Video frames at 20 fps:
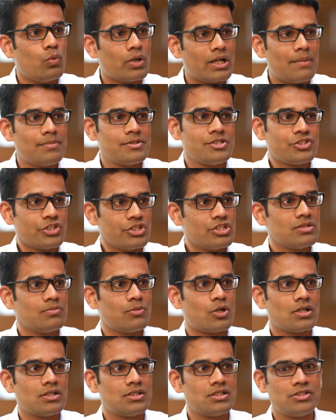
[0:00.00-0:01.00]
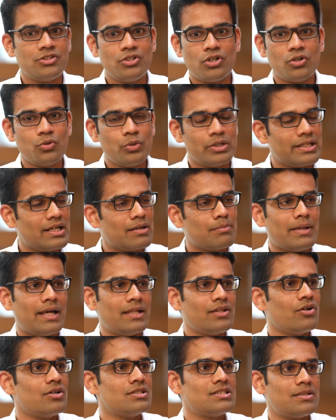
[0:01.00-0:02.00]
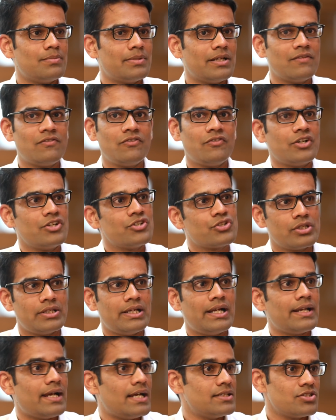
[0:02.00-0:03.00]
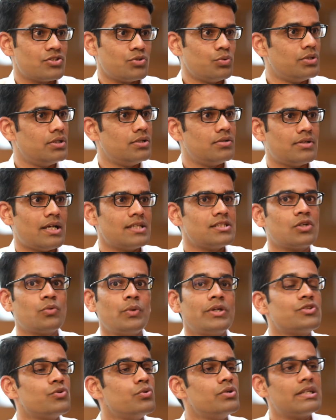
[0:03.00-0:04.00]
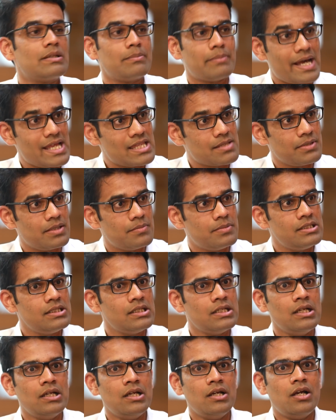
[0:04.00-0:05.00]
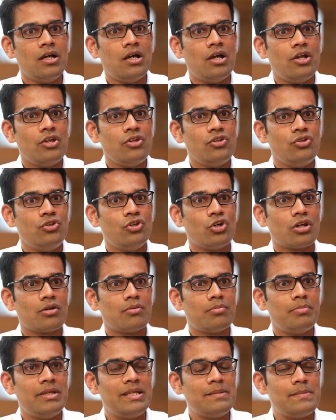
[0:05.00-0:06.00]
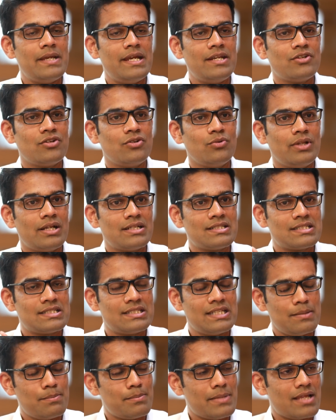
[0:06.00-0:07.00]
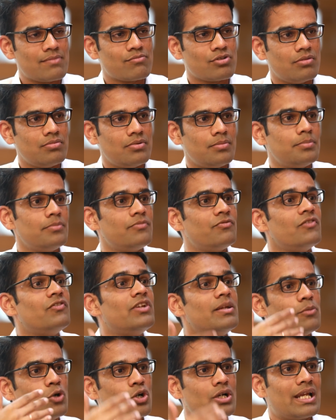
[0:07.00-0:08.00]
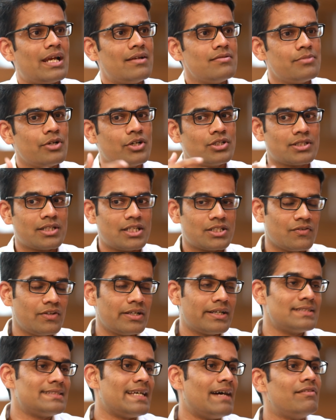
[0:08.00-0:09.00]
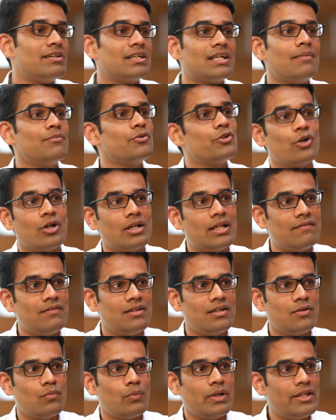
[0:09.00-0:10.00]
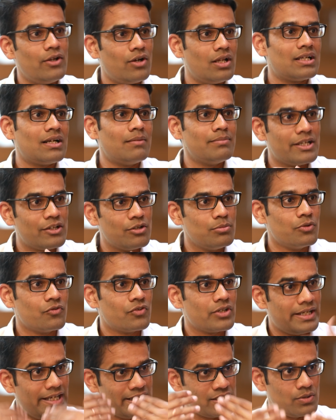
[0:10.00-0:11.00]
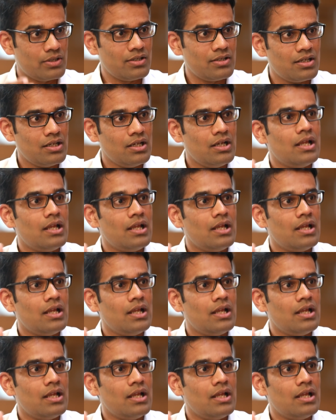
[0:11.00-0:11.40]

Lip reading: What happens in traditional models is you're doing that math concept, and if you've understood that as a student, as a quick student in math maybe, you're being made to do that same math problem 50 more times because the rest of the kids haven't come to your level. When they all come, then you move to the next one.